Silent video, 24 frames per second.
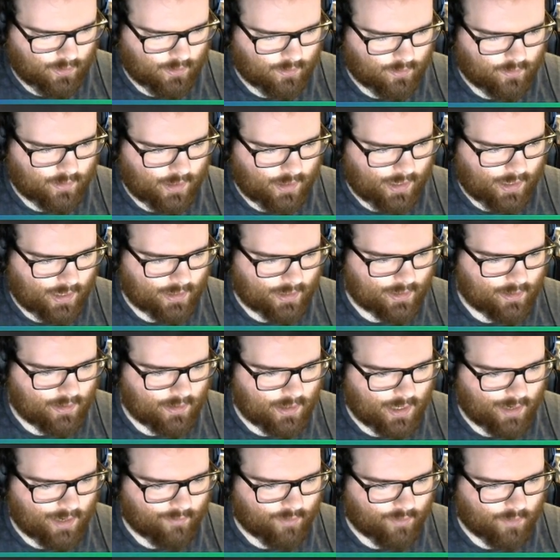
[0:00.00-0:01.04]
And that's how you
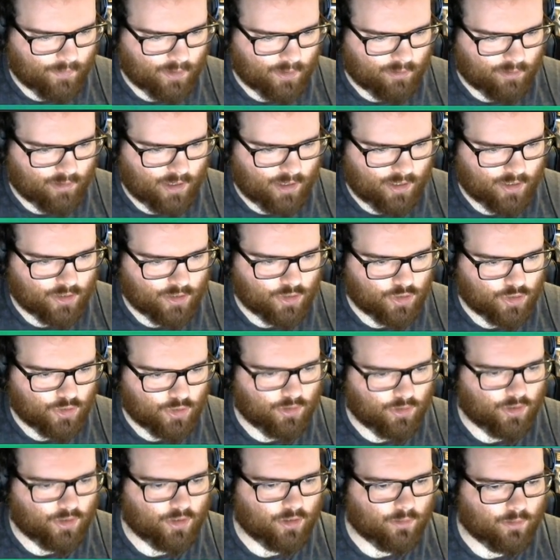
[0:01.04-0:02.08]
get from the gradient to
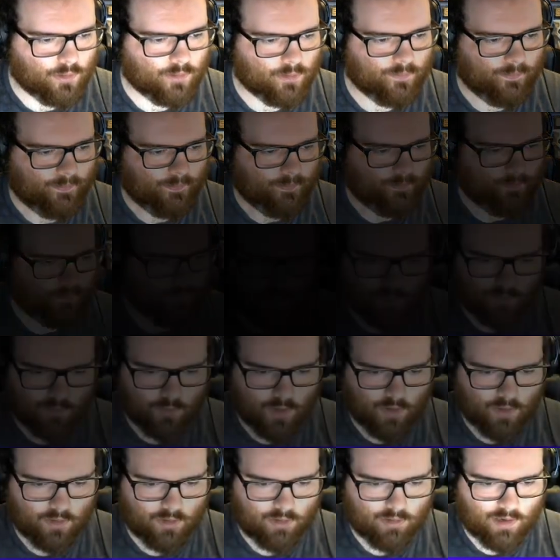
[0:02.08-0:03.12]
the normal.
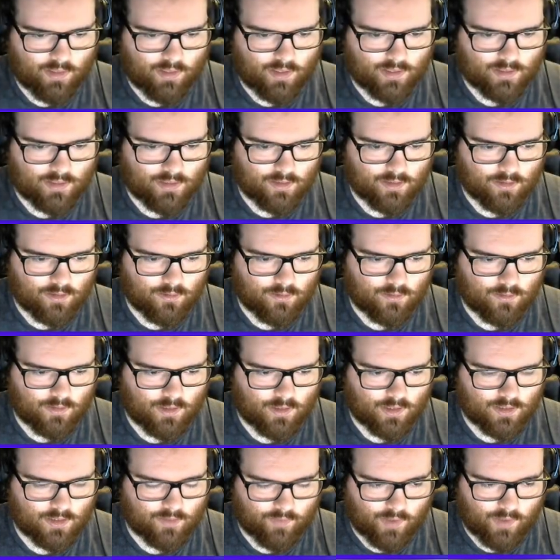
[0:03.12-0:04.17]
One great thing to do
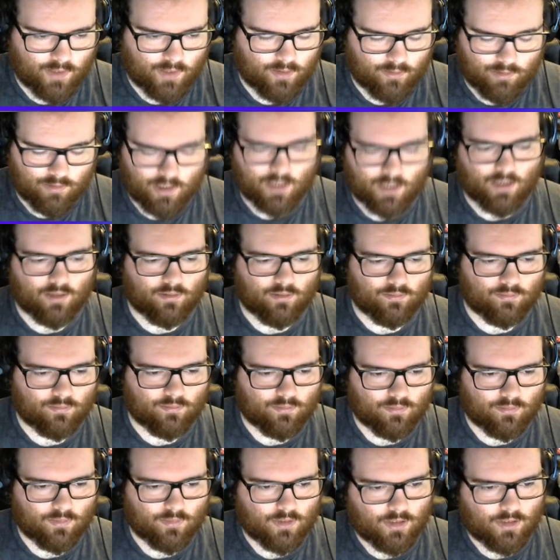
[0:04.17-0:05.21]
is to find the gradient,
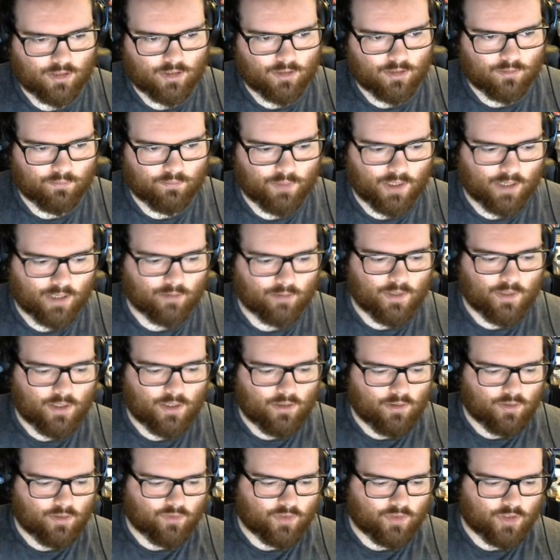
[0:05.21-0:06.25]
but it can be
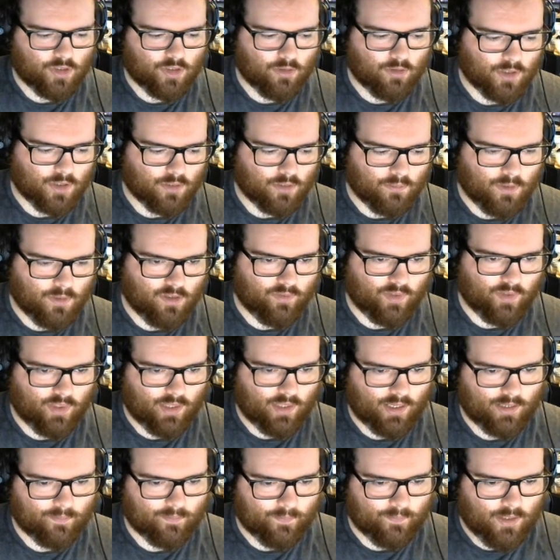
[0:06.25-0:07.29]
used for so much more than
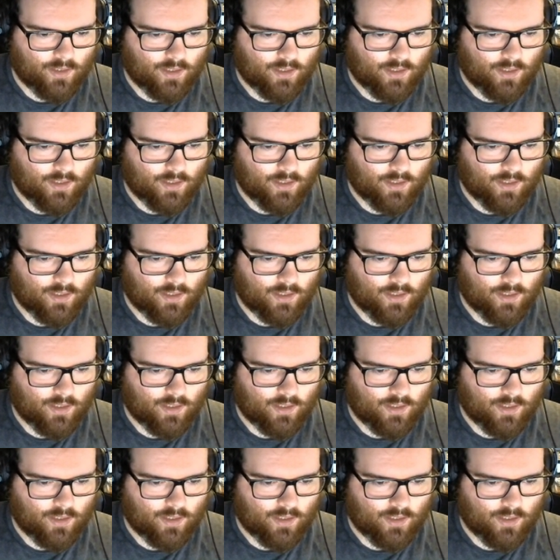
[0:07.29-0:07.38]
that.